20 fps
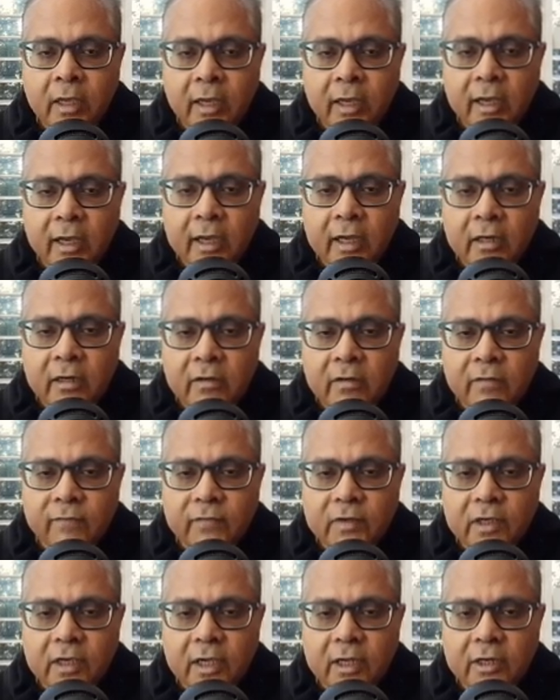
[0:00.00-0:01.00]
and
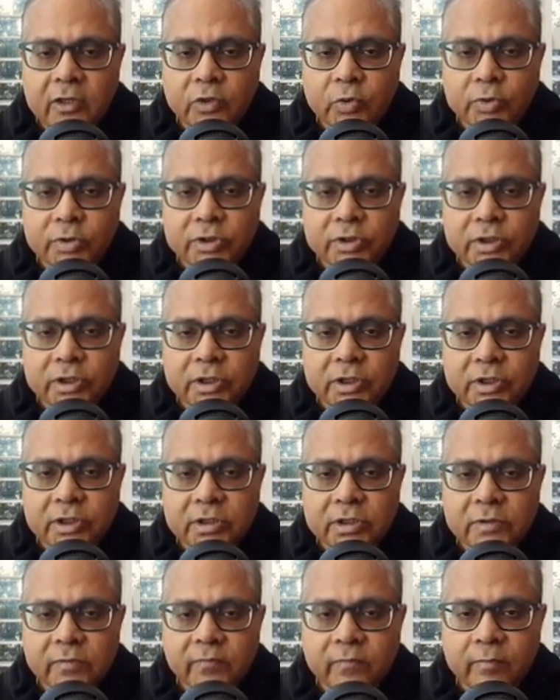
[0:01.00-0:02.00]
we can use
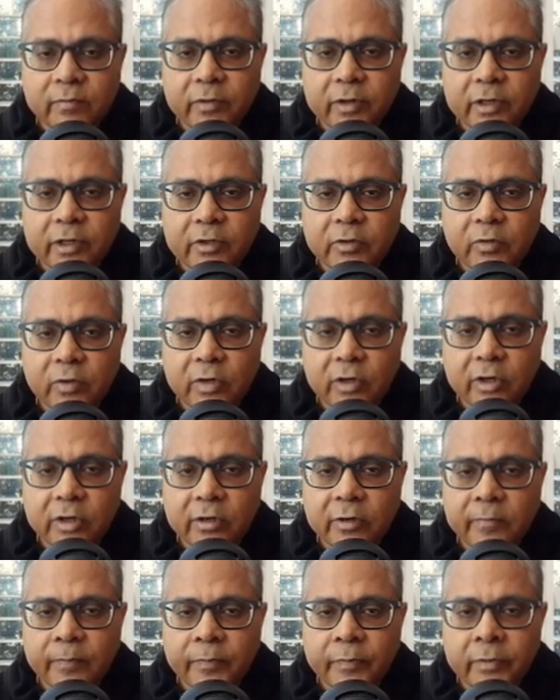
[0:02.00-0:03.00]
this particular